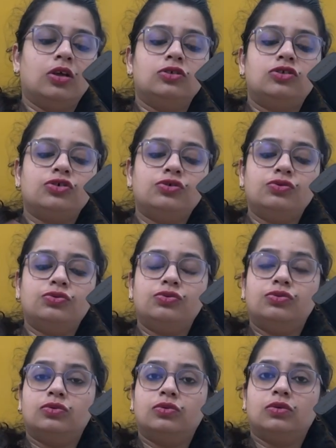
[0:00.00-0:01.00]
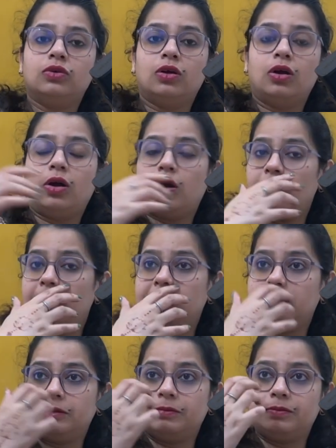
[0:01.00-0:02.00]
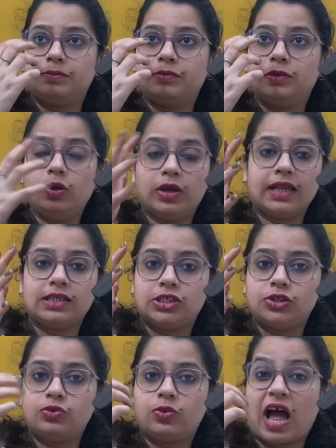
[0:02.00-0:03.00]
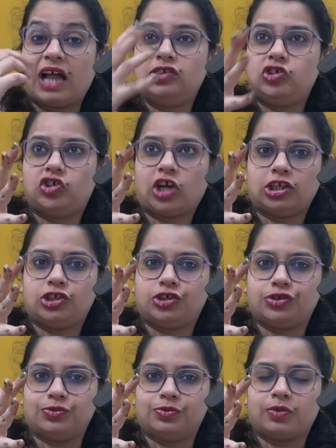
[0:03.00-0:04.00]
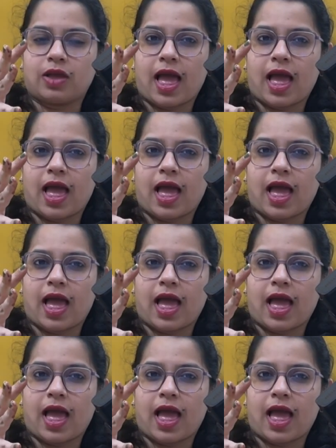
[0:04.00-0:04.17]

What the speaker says: to look at you and judge you,